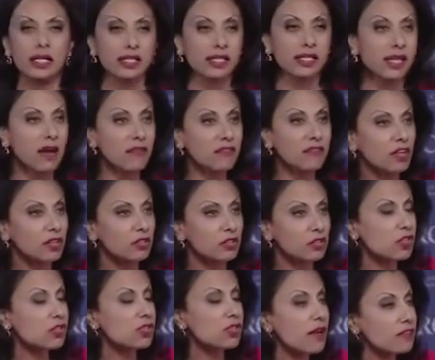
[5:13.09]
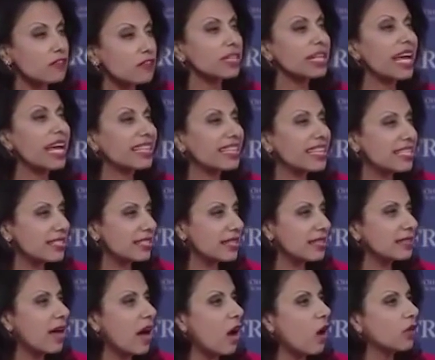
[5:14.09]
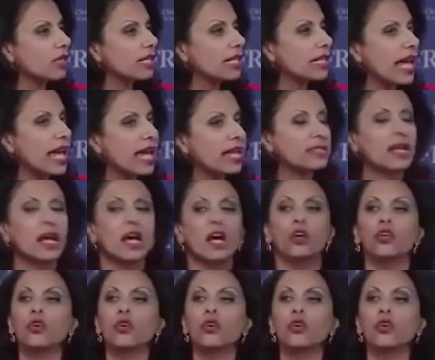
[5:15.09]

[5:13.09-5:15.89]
suffer like this in the Holy Land?